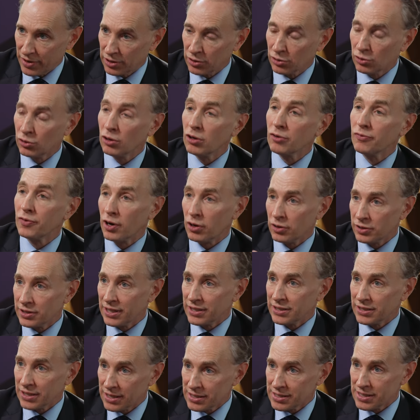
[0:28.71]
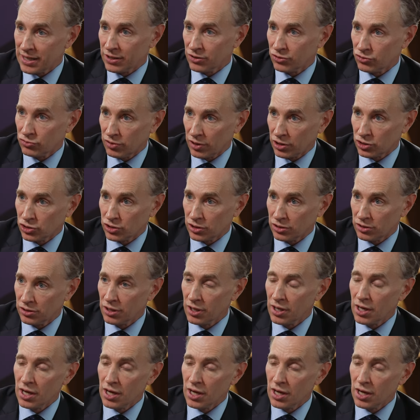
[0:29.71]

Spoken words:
and a lot of our data is unstructured,